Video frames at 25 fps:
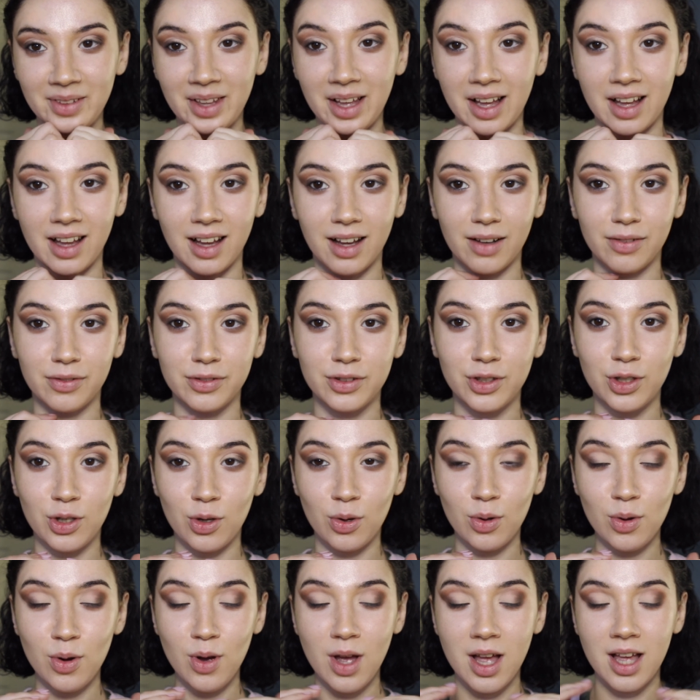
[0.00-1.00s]
I have
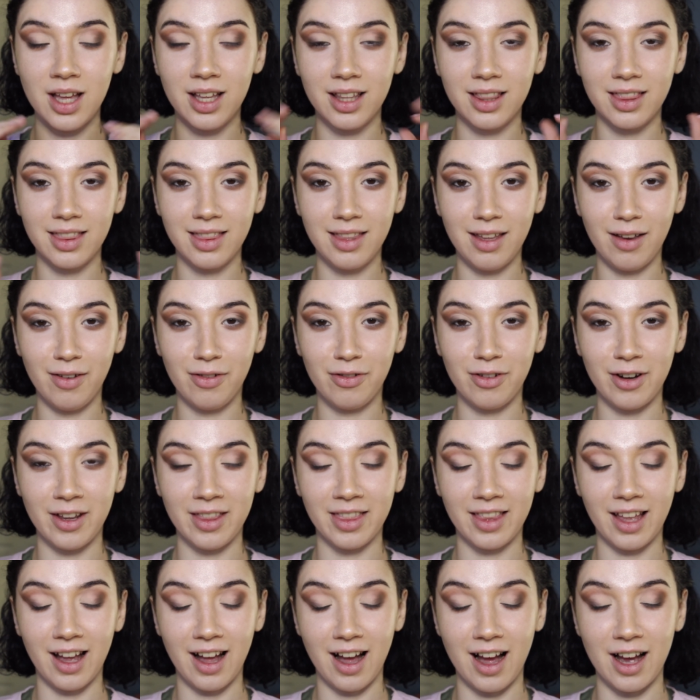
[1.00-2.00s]
two
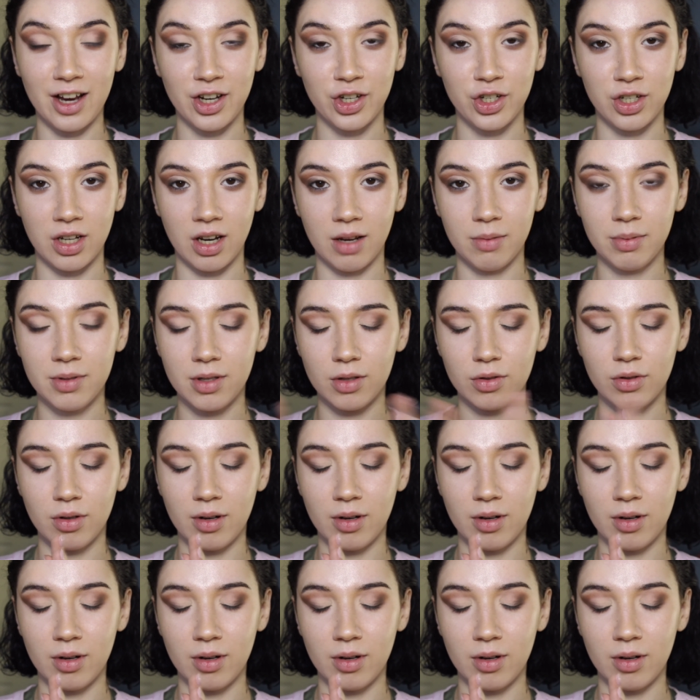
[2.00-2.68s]
different eye shapes.